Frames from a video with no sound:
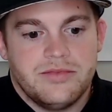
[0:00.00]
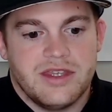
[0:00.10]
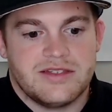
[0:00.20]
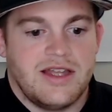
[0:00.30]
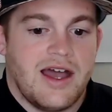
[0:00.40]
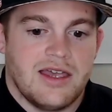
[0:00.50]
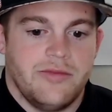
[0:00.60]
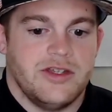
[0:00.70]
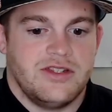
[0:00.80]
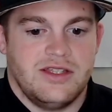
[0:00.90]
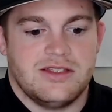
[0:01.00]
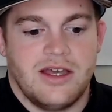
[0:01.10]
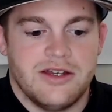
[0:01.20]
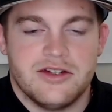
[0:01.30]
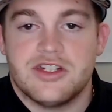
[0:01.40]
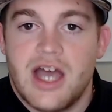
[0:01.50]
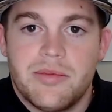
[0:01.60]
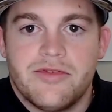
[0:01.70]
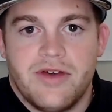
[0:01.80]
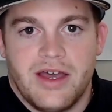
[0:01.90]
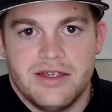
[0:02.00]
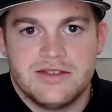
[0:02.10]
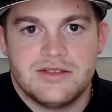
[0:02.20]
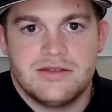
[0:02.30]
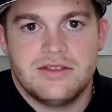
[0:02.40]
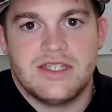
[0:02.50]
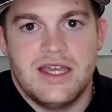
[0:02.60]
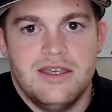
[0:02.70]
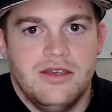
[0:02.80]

the stock image that's on your Shopify site.